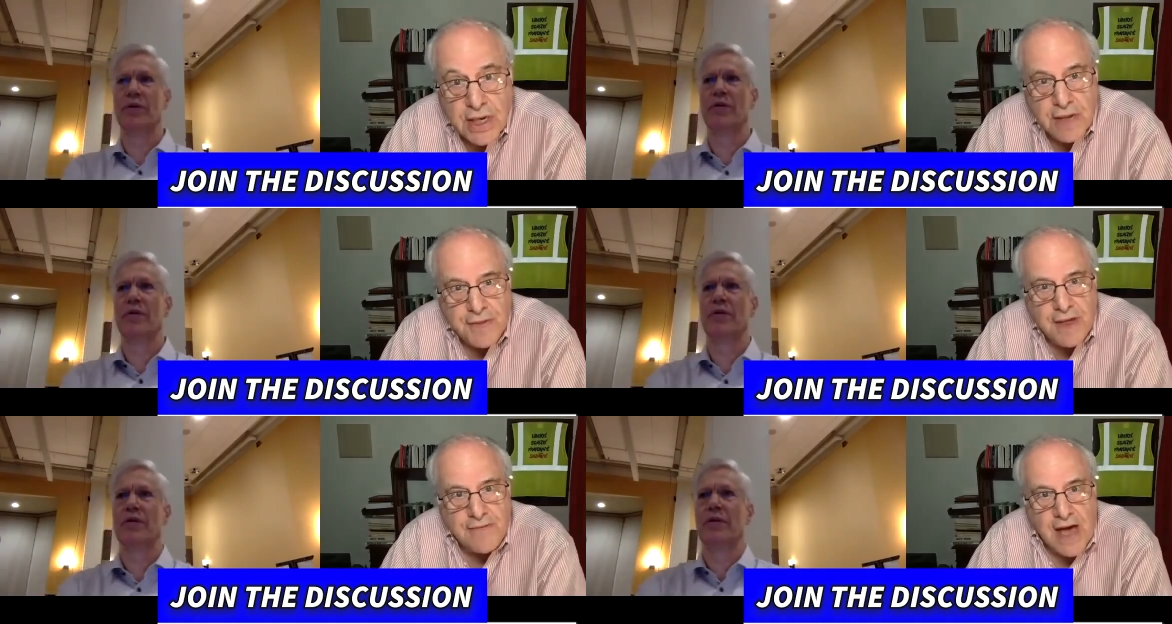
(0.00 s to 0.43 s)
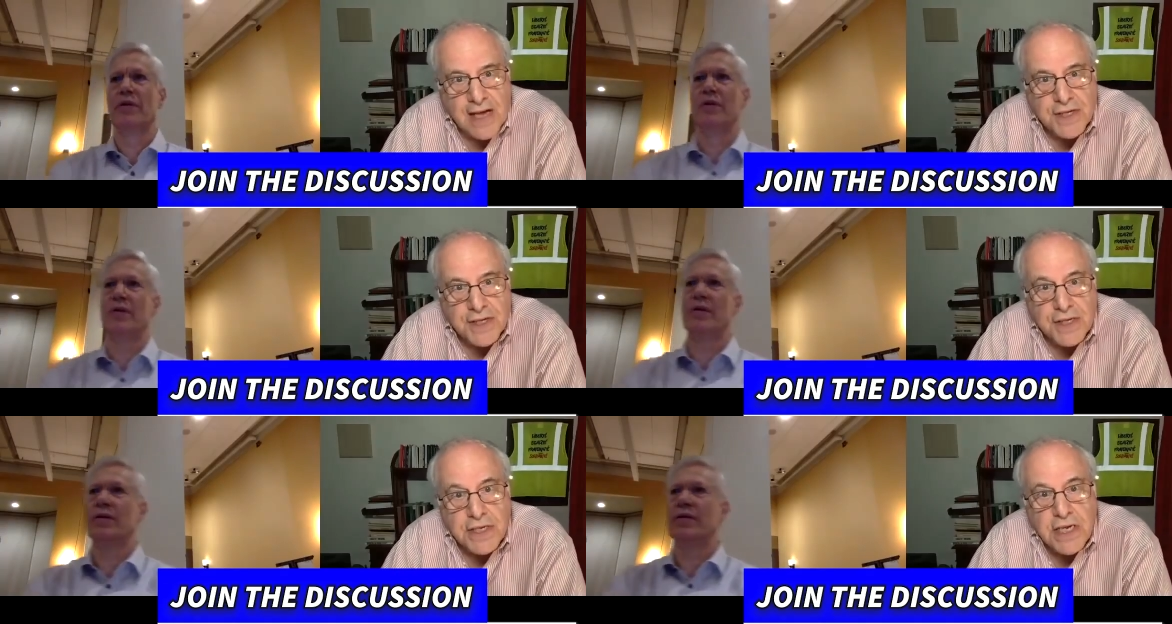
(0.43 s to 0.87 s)
Speaker 1: They've
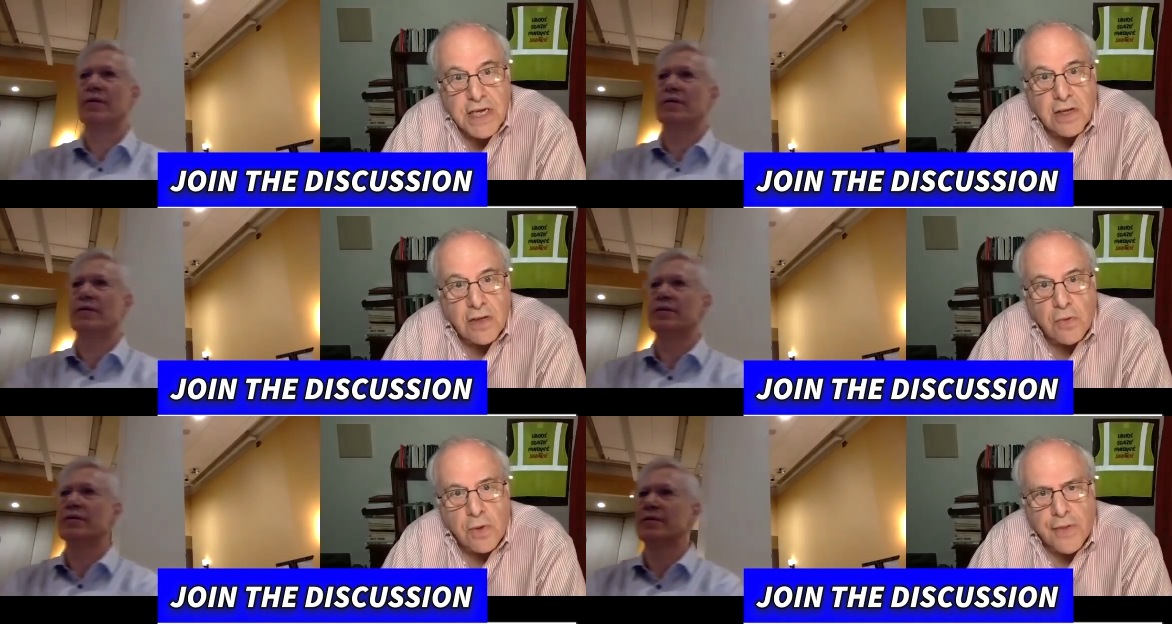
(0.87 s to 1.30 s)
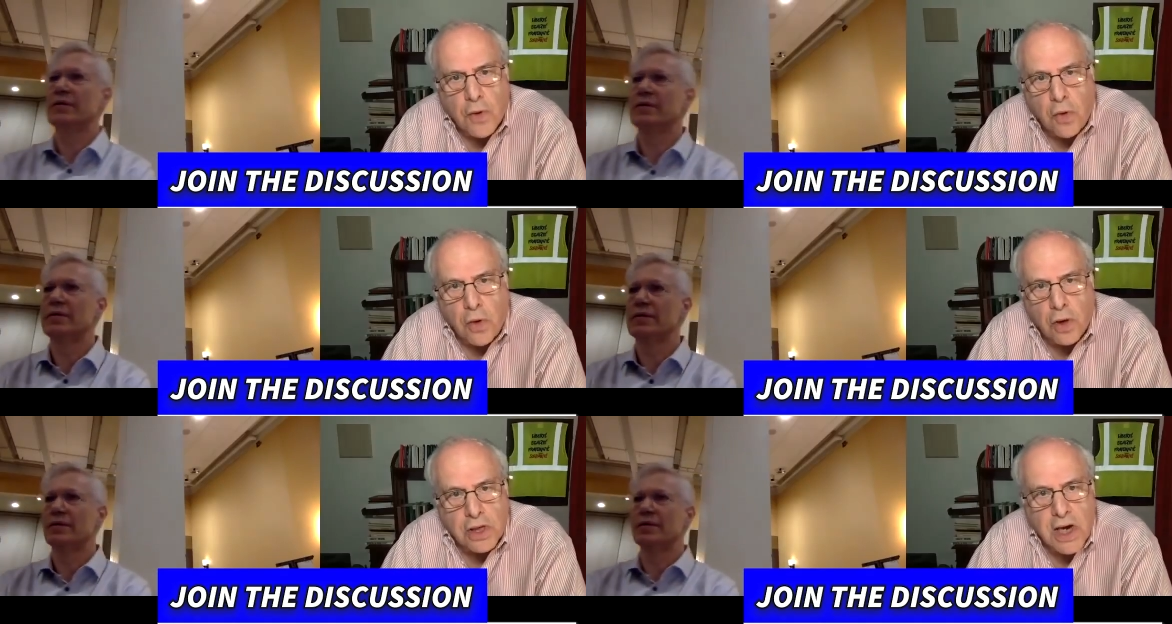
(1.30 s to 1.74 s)
had to deal with
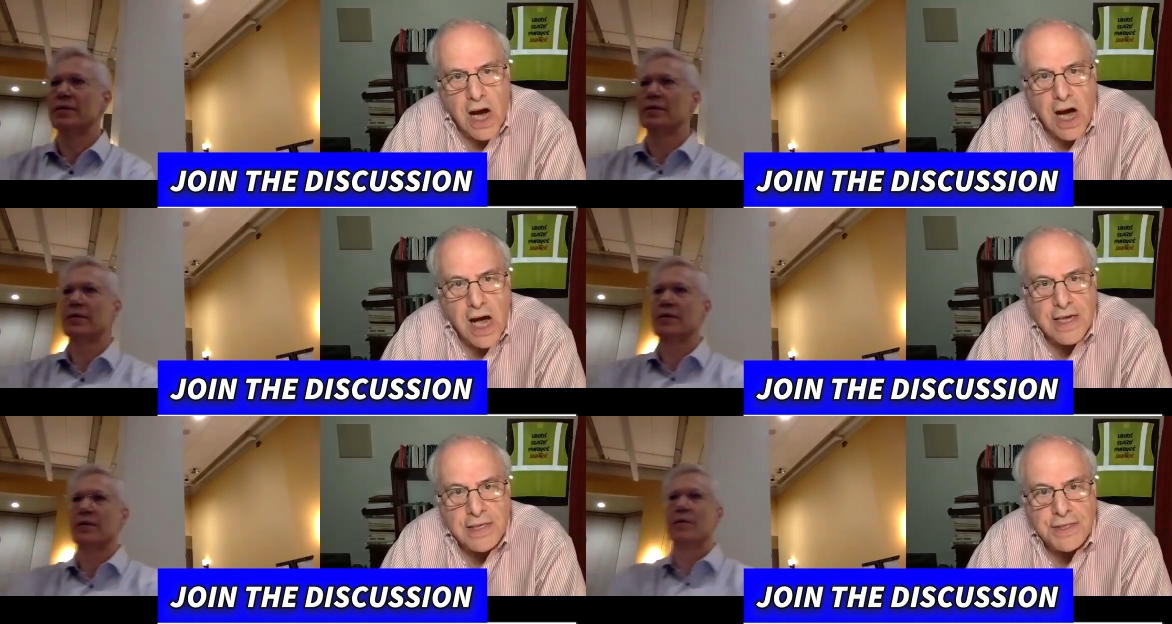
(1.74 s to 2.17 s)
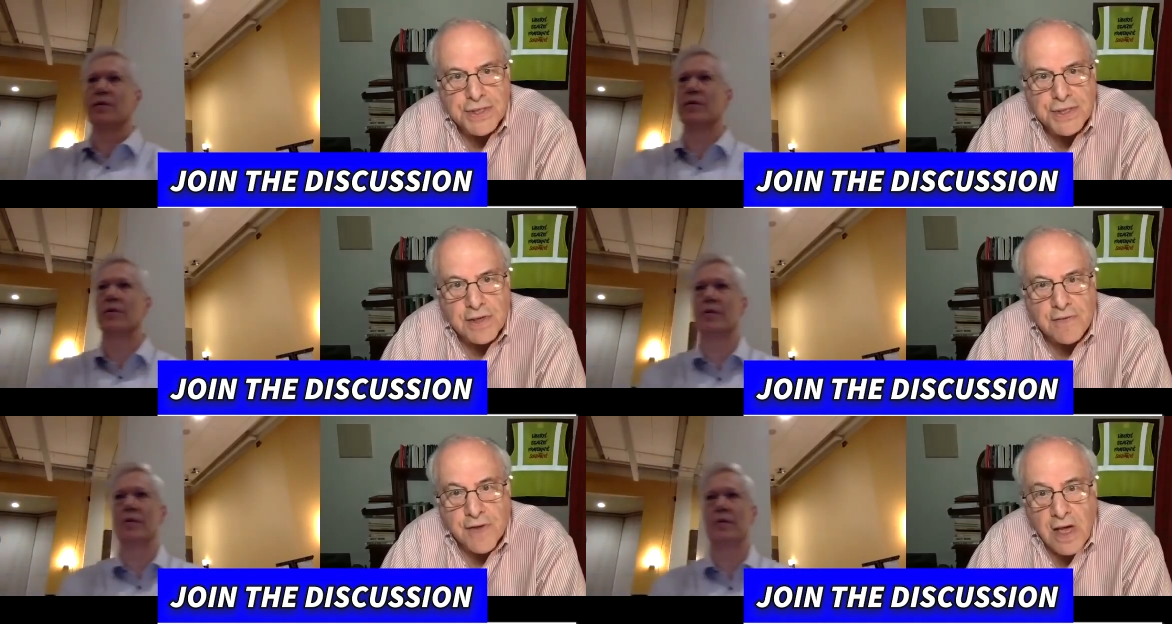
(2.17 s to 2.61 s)
all kinds
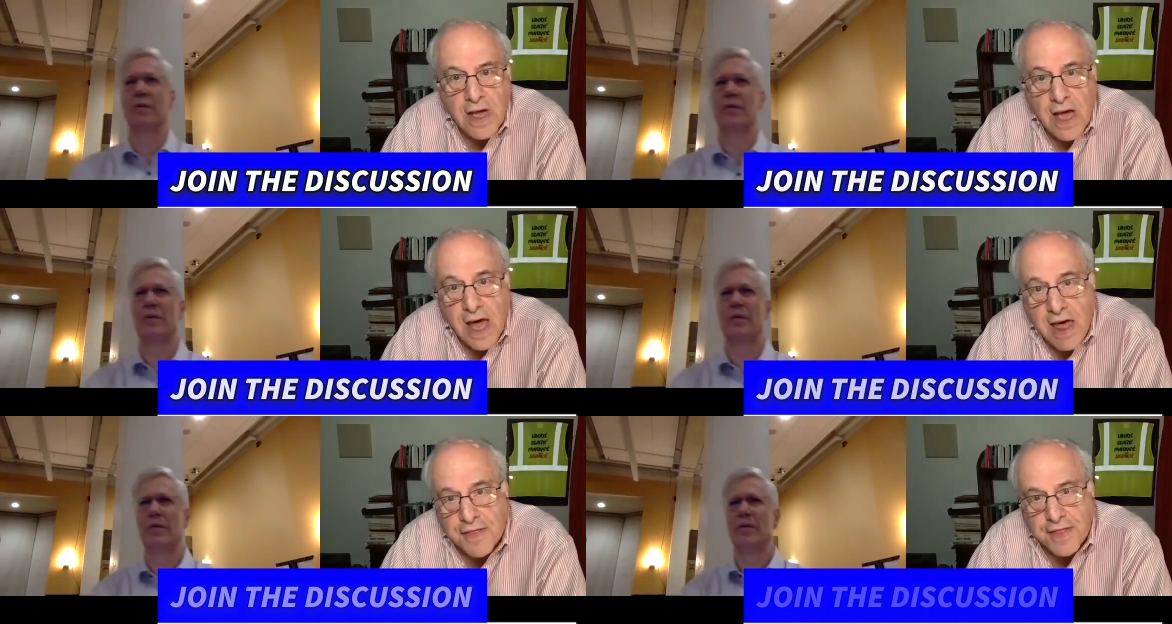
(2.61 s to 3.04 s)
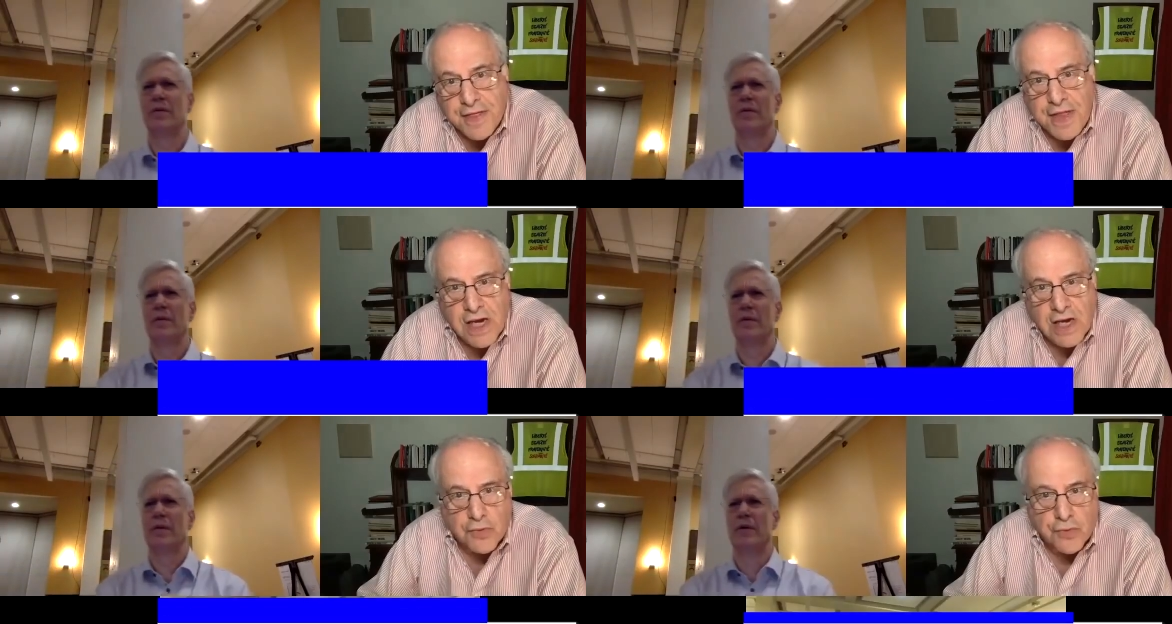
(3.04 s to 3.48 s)
of ethnic,